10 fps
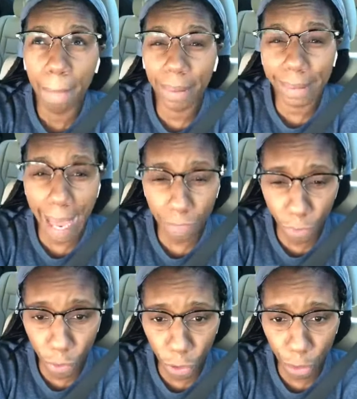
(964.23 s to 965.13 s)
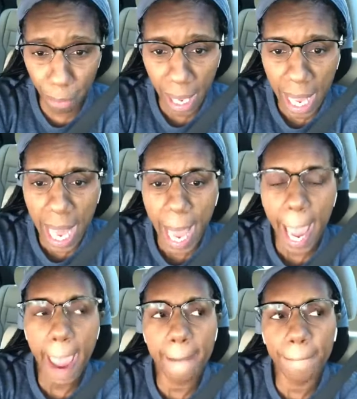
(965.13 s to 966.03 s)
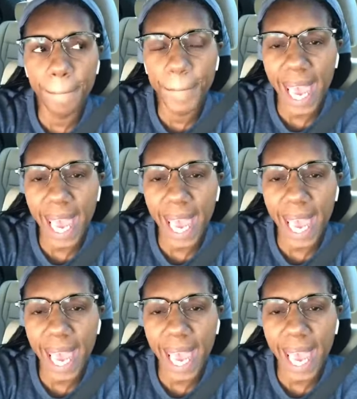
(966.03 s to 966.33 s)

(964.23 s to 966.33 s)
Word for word: platform and